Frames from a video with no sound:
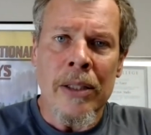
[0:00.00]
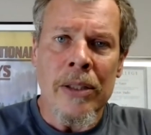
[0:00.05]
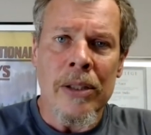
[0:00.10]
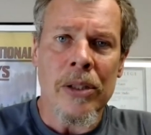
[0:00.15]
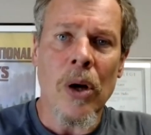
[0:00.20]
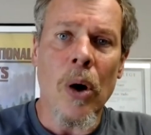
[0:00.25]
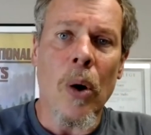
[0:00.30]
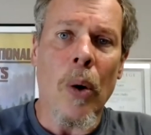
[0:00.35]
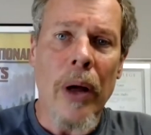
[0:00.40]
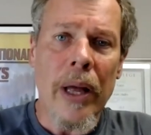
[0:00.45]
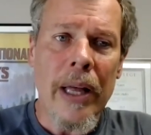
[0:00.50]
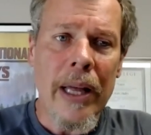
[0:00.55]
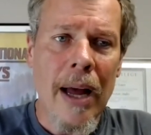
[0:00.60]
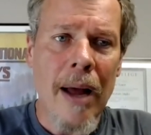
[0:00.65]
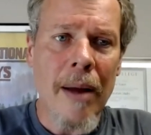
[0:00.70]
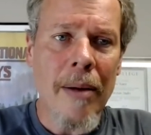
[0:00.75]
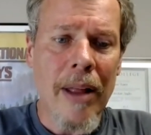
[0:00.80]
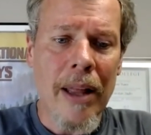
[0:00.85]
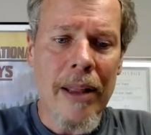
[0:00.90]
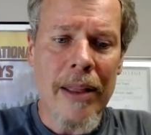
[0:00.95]
So uh,
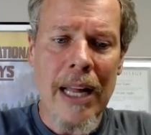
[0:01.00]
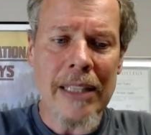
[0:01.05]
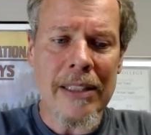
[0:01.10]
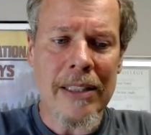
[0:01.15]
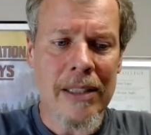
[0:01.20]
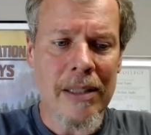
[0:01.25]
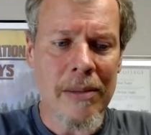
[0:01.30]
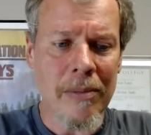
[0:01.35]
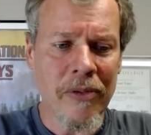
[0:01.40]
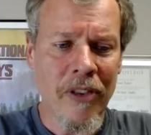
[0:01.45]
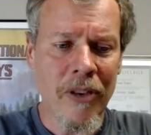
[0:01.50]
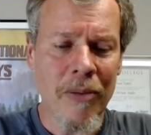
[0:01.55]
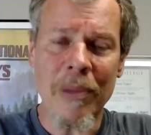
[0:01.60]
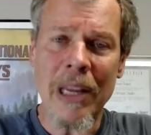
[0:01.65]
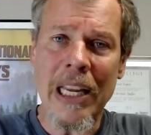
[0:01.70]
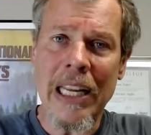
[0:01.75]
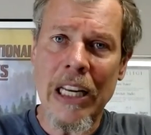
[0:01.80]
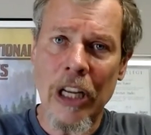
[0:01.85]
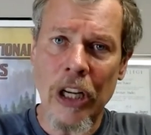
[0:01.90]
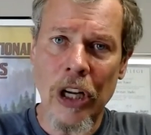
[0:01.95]
uh that's for
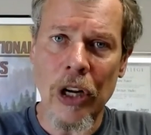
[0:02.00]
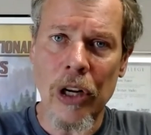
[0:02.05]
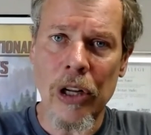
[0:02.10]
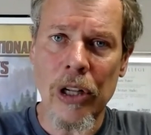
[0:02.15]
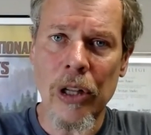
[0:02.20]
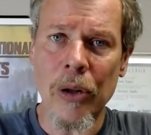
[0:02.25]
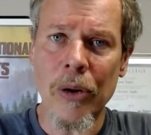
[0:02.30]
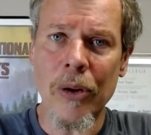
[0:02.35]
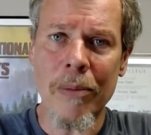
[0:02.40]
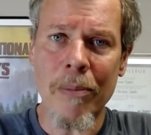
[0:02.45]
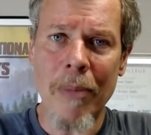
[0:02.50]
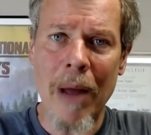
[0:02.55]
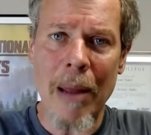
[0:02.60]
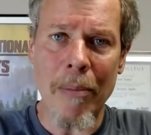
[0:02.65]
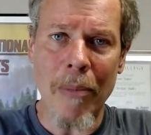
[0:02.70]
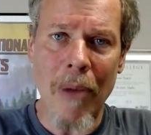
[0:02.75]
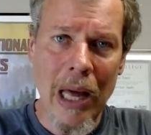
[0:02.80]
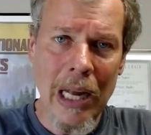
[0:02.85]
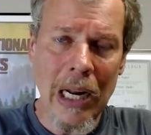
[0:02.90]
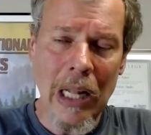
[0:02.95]
me to conclude my
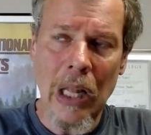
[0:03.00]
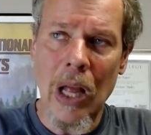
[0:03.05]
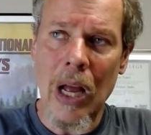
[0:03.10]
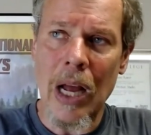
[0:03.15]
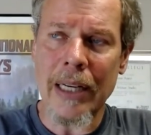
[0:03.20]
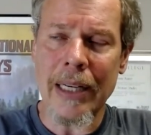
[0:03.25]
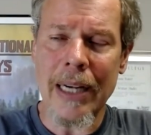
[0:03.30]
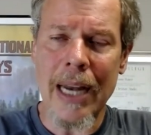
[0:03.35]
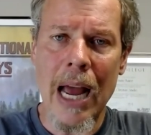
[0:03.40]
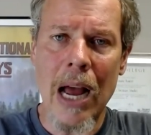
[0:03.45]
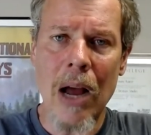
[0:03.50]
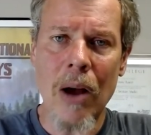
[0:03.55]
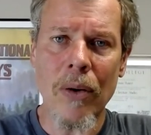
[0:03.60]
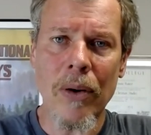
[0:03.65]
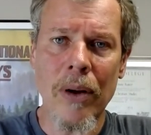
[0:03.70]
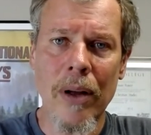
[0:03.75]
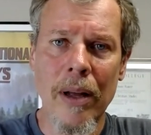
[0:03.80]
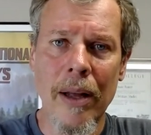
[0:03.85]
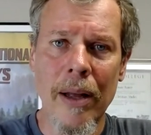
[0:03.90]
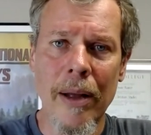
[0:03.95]
monologue
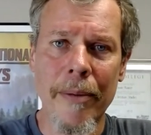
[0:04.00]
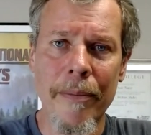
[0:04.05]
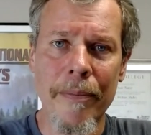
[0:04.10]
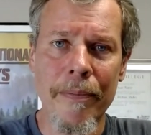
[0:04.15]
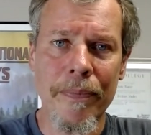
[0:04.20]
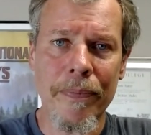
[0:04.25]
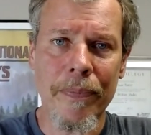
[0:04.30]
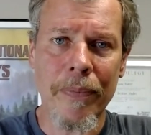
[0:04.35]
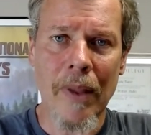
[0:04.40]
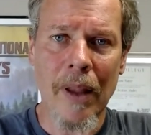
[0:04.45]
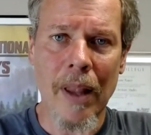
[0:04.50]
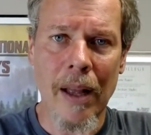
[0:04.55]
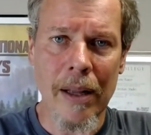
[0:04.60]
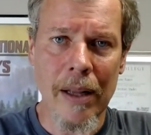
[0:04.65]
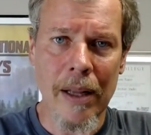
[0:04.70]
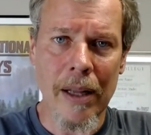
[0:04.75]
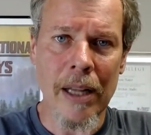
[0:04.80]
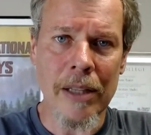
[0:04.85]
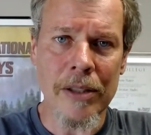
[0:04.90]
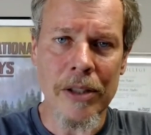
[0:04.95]
now. Um,
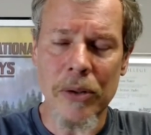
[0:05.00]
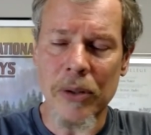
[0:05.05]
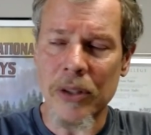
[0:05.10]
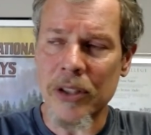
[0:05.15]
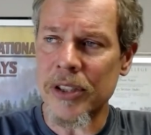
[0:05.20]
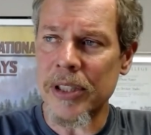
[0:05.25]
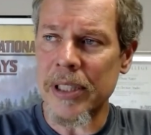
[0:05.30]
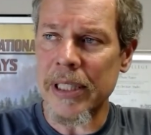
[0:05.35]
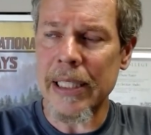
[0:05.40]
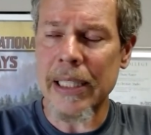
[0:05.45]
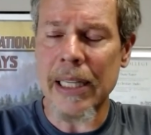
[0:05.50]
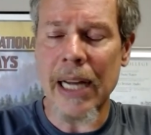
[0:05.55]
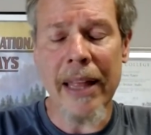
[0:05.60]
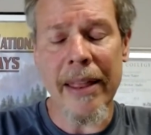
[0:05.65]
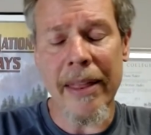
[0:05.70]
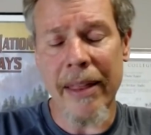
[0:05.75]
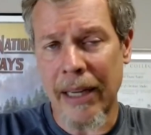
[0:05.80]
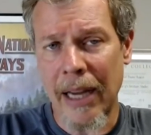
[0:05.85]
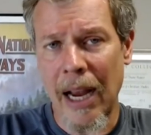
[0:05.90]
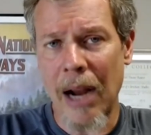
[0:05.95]
as you'll see, I
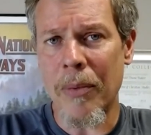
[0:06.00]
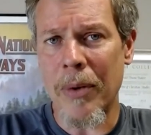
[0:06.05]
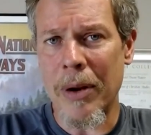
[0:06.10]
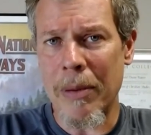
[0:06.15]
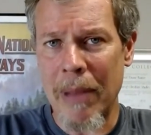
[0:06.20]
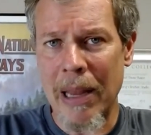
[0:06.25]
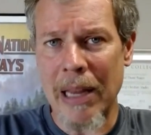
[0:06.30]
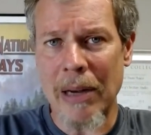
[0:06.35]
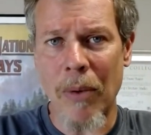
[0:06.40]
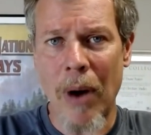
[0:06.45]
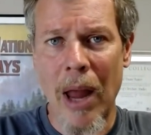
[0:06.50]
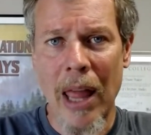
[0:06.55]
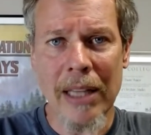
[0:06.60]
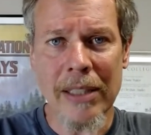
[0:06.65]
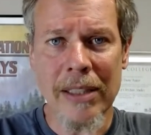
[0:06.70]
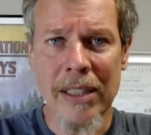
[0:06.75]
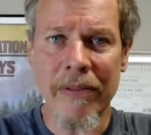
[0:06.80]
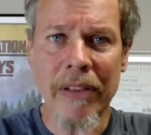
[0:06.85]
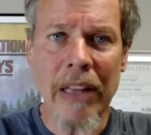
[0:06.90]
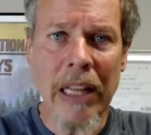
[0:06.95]
think I remained
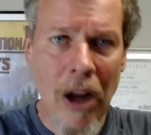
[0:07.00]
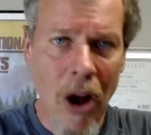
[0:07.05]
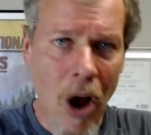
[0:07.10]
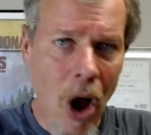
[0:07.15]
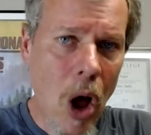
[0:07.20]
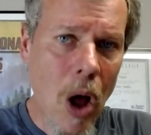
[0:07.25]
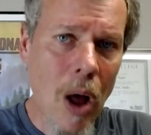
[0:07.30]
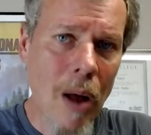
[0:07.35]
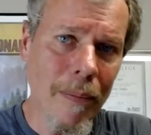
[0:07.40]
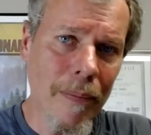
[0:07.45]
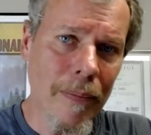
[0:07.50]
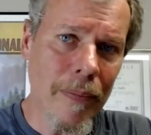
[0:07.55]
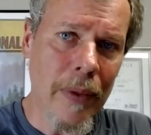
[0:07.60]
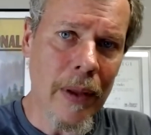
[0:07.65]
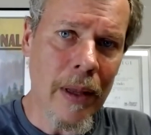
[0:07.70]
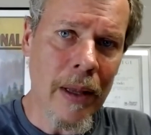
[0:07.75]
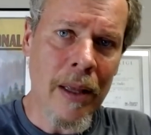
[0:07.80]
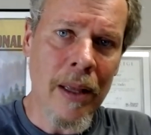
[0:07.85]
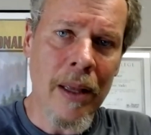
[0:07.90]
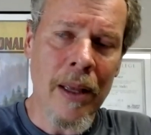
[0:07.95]
relatively calm.
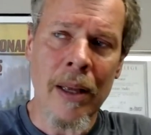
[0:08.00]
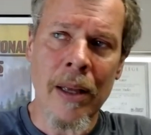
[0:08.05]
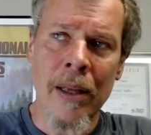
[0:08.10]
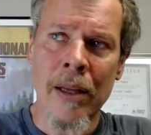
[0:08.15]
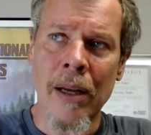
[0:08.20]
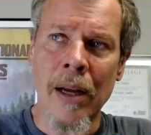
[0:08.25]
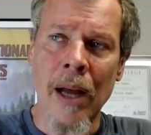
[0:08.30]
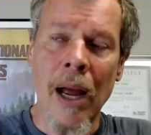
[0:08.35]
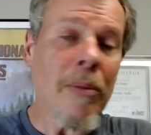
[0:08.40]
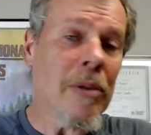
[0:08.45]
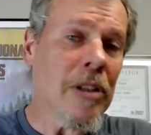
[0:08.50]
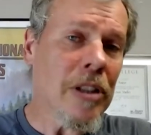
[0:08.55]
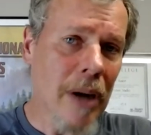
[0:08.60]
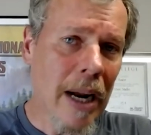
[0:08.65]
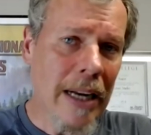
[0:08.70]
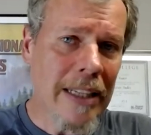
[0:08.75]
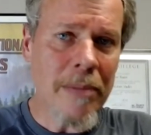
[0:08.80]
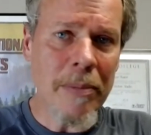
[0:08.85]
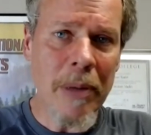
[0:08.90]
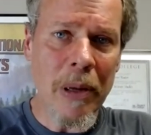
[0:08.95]
I was
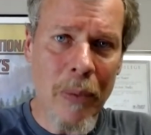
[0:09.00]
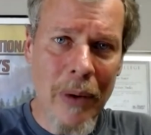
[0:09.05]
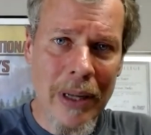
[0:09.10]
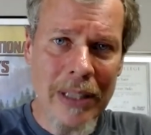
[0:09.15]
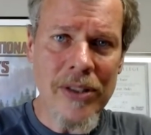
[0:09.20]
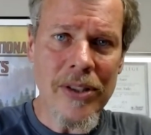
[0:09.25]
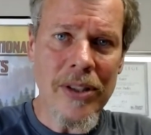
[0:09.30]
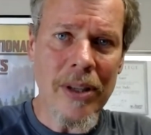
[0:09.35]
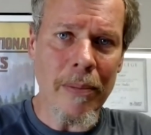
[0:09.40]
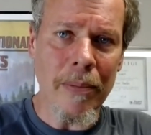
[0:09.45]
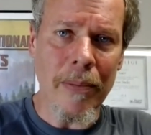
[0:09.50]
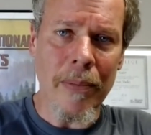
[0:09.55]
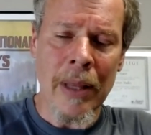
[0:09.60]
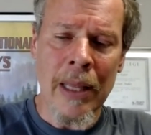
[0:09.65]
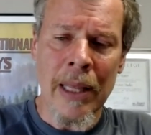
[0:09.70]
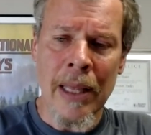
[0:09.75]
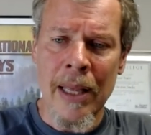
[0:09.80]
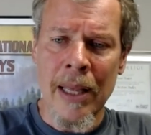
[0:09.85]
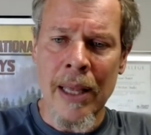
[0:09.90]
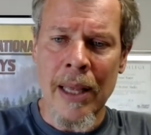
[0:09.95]
trying to be winsome
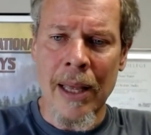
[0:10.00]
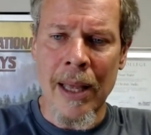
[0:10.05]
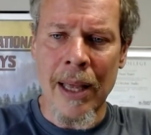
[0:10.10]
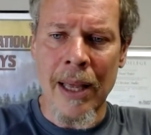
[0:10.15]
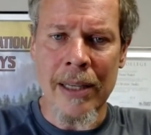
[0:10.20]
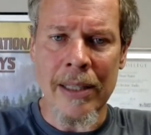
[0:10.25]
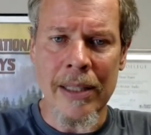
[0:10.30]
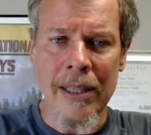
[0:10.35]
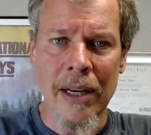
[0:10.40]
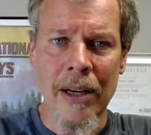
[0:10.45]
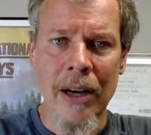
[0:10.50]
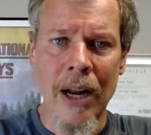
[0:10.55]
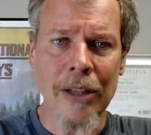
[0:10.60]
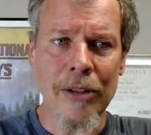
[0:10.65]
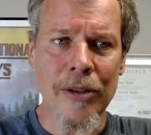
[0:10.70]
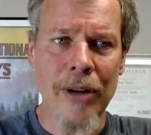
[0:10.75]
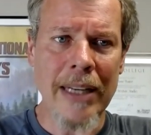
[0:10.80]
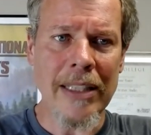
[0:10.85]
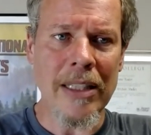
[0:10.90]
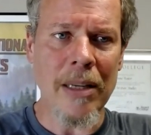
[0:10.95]
and, not
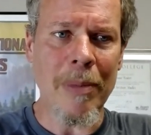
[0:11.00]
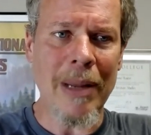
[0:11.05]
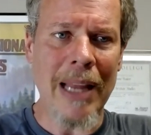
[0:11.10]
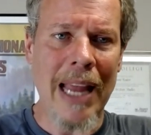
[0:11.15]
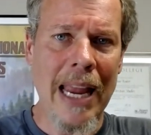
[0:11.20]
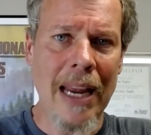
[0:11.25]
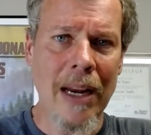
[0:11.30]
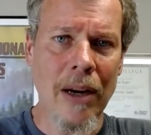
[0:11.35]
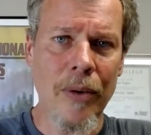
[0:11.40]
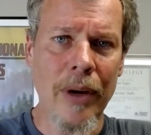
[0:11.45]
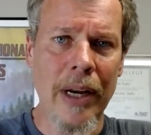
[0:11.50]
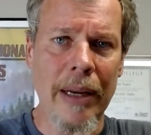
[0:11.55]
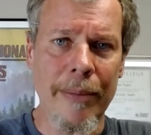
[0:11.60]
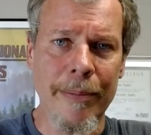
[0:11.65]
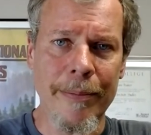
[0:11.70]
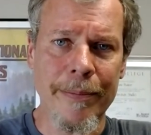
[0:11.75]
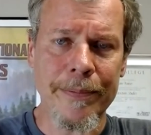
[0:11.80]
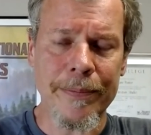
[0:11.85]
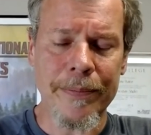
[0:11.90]
trying to be angry.